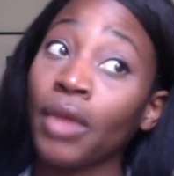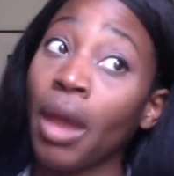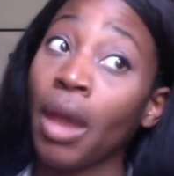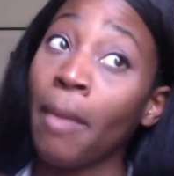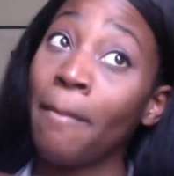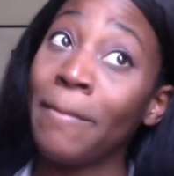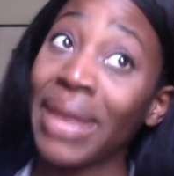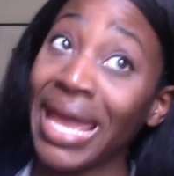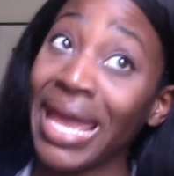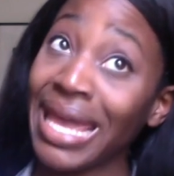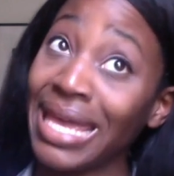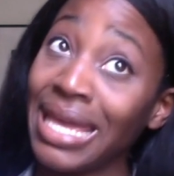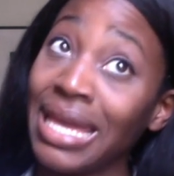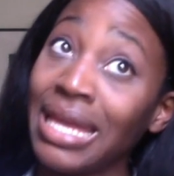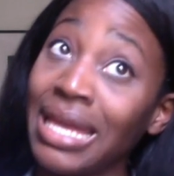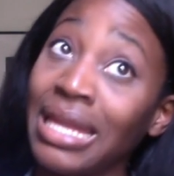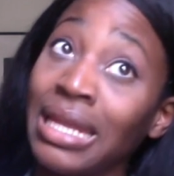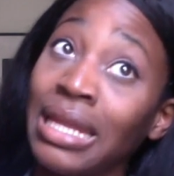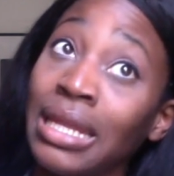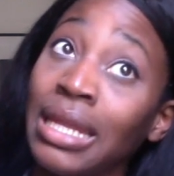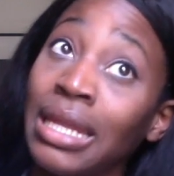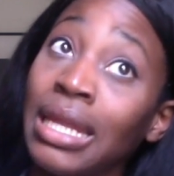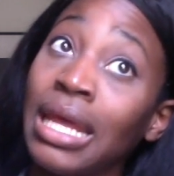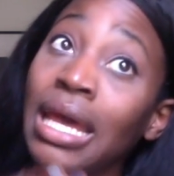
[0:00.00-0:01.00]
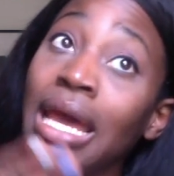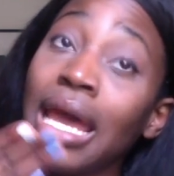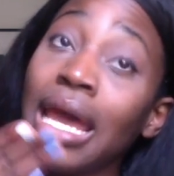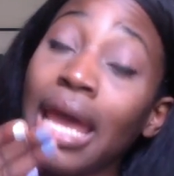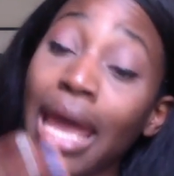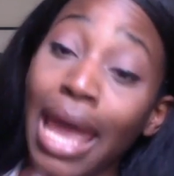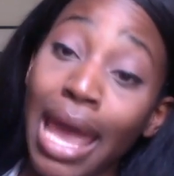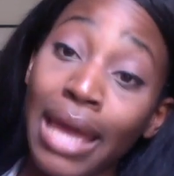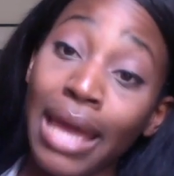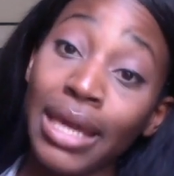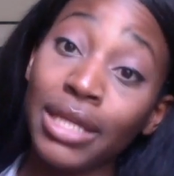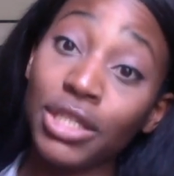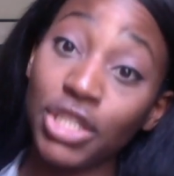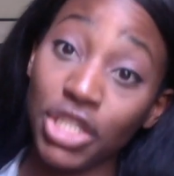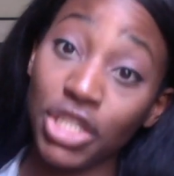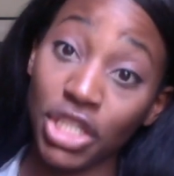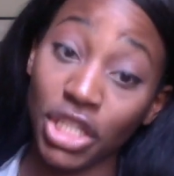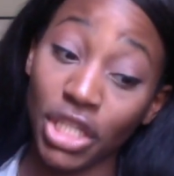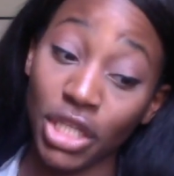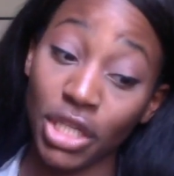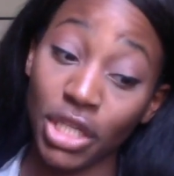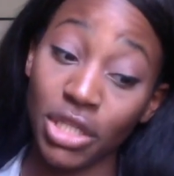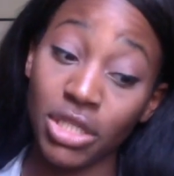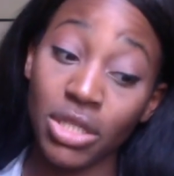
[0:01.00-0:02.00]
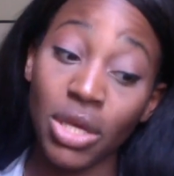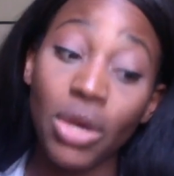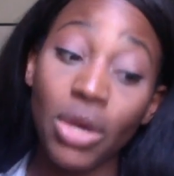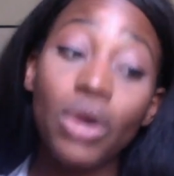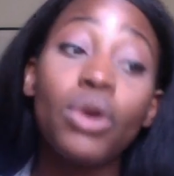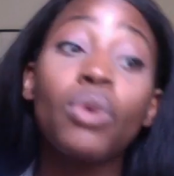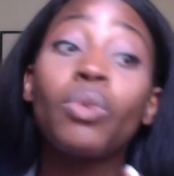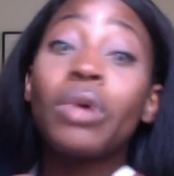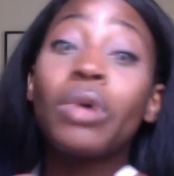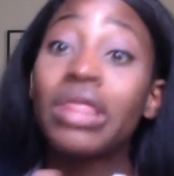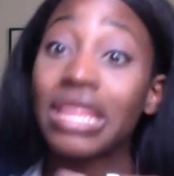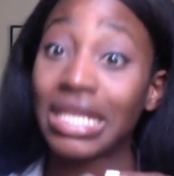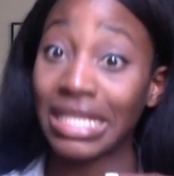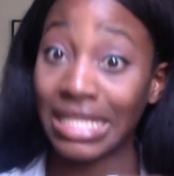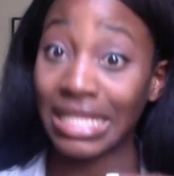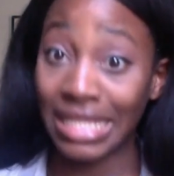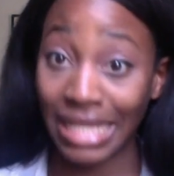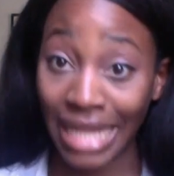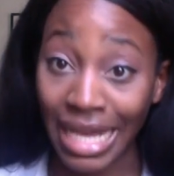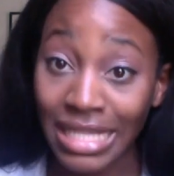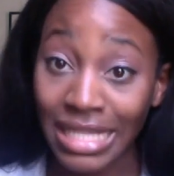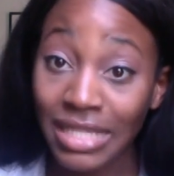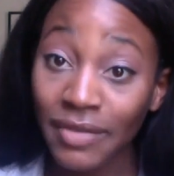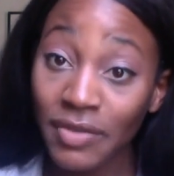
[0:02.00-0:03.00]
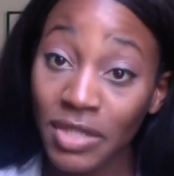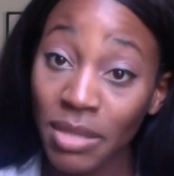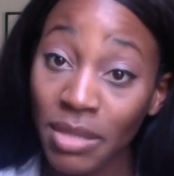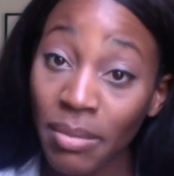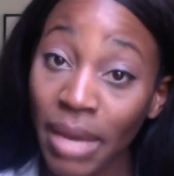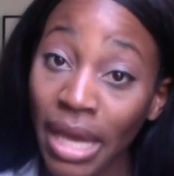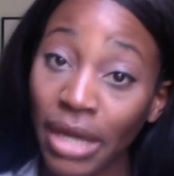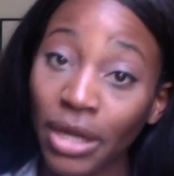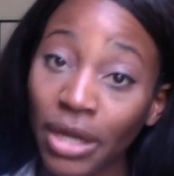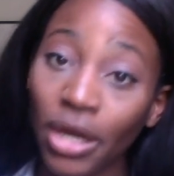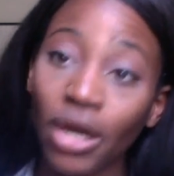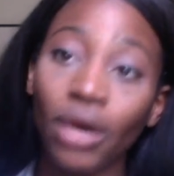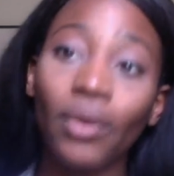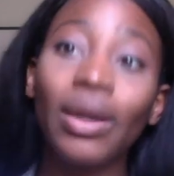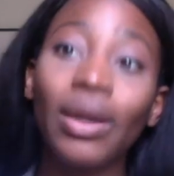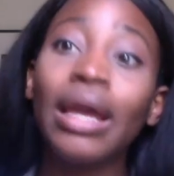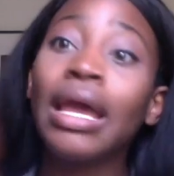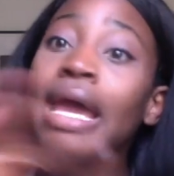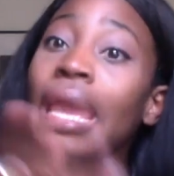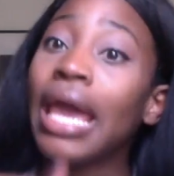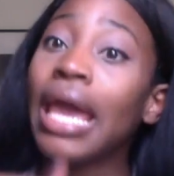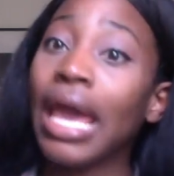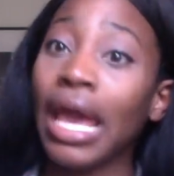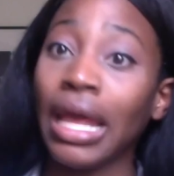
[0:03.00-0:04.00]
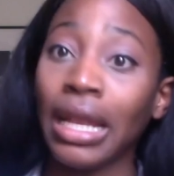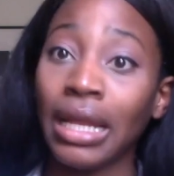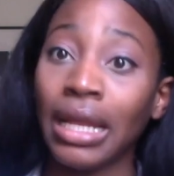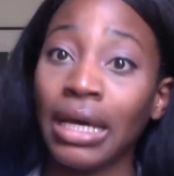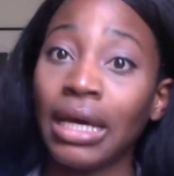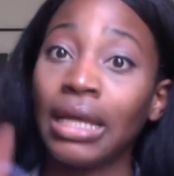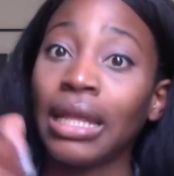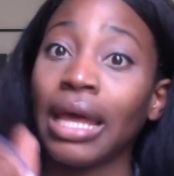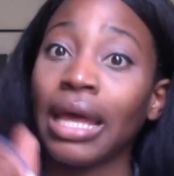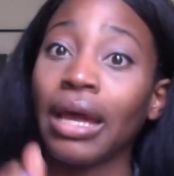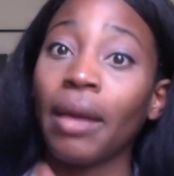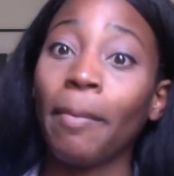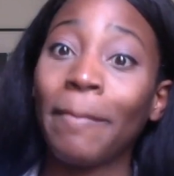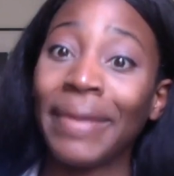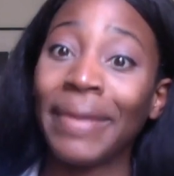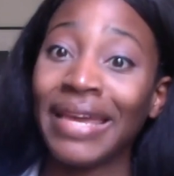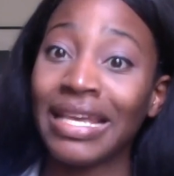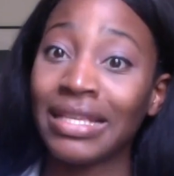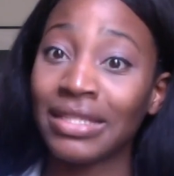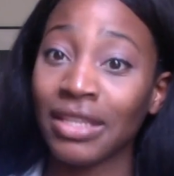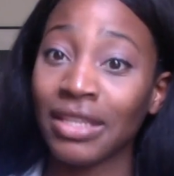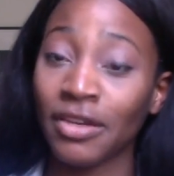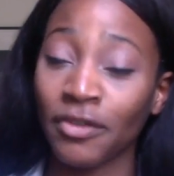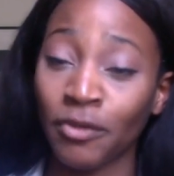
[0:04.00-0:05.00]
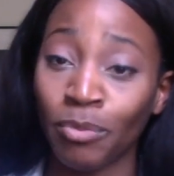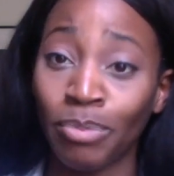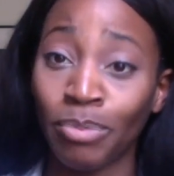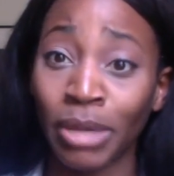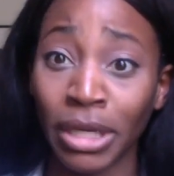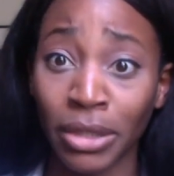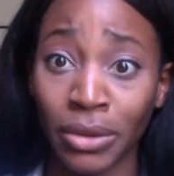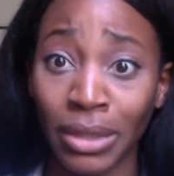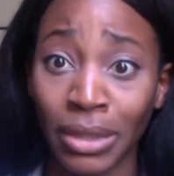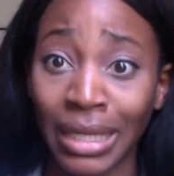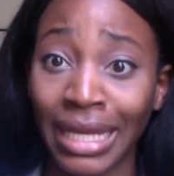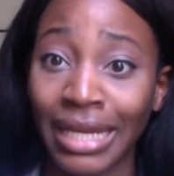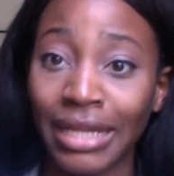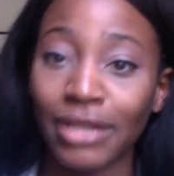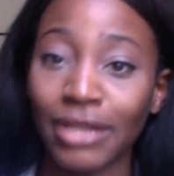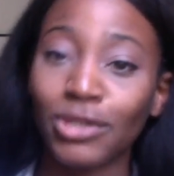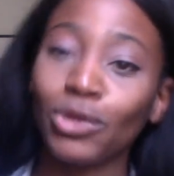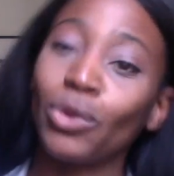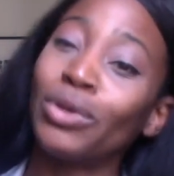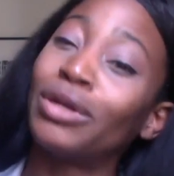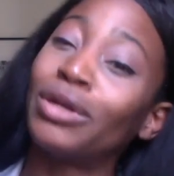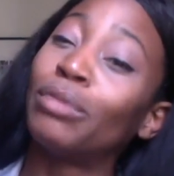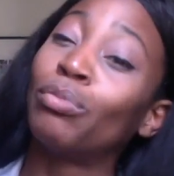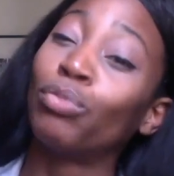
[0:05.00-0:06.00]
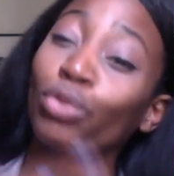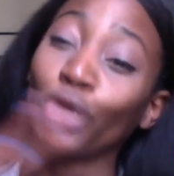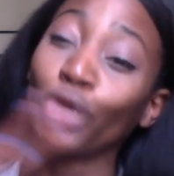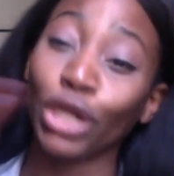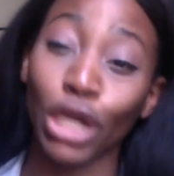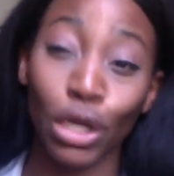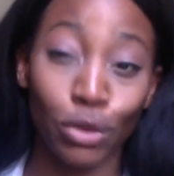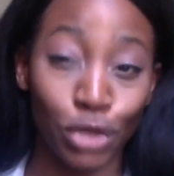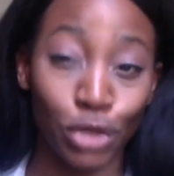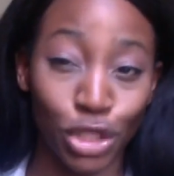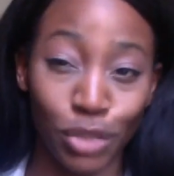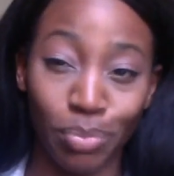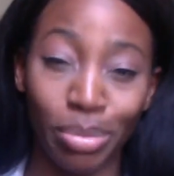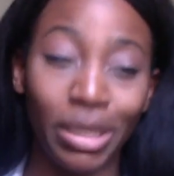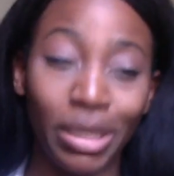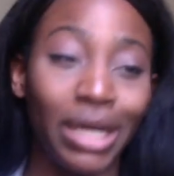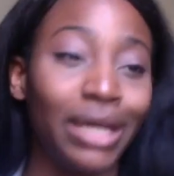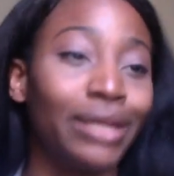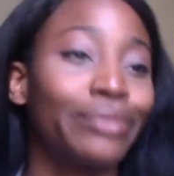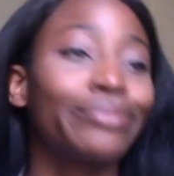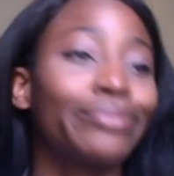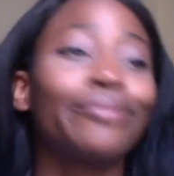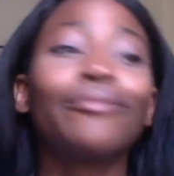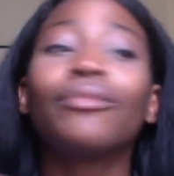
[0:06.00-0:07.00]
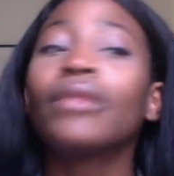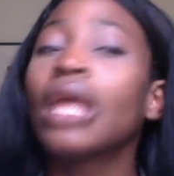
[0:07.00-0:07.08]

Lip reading: bacon, egg, and cheese with a slice of tomato and like a piece of butter lettuce on a brioche bun.